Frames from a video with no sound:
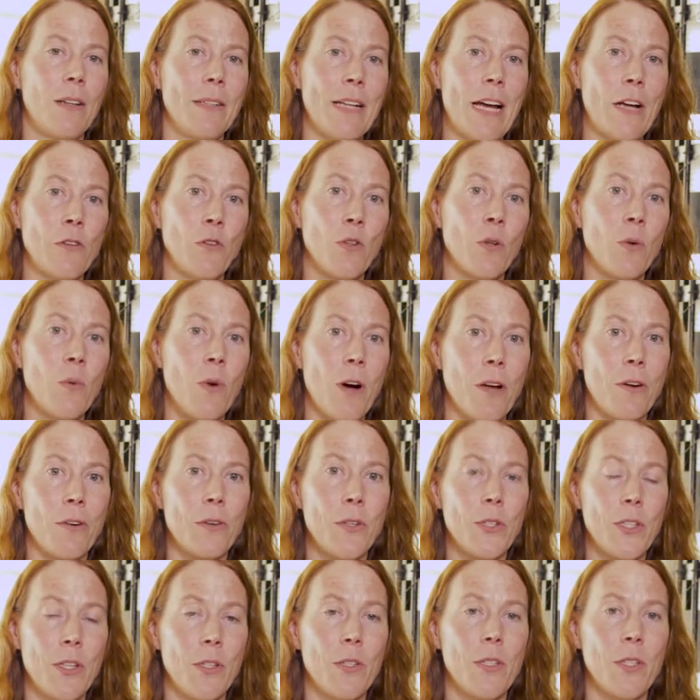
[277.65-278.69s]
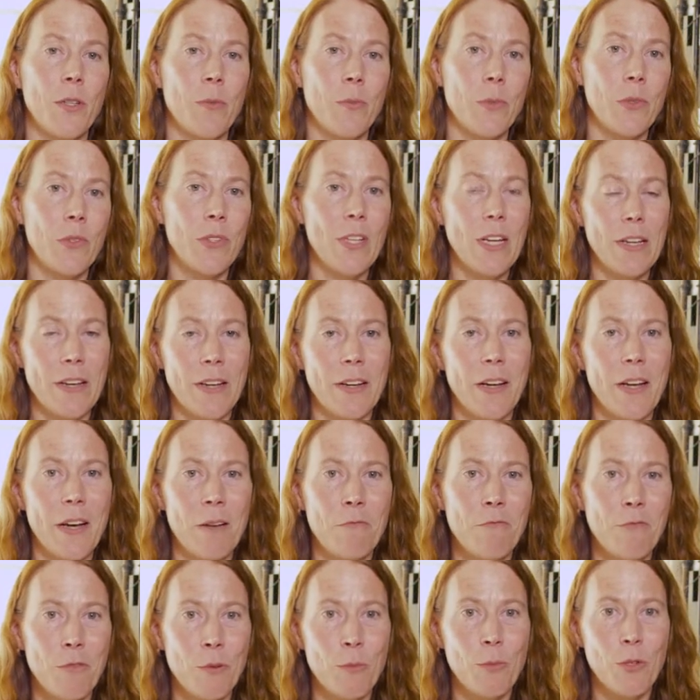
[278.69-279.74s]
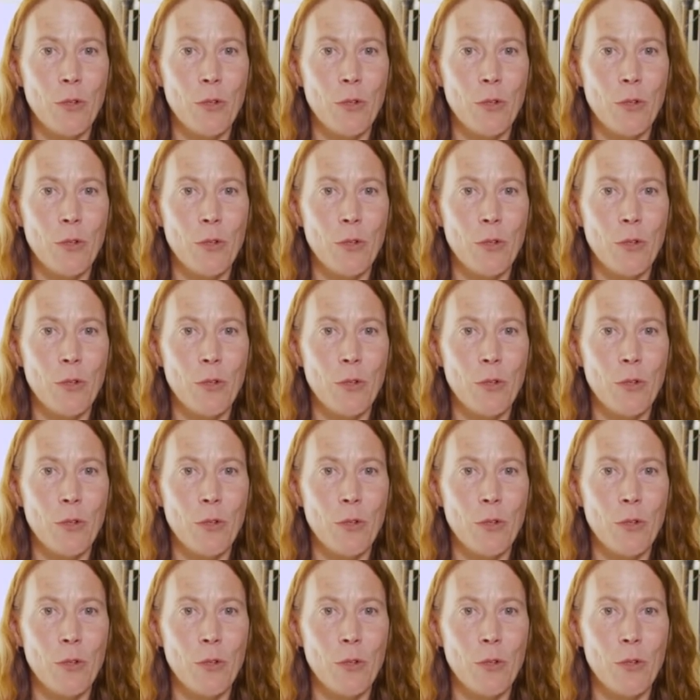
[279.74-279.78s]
natural water systems. They can come from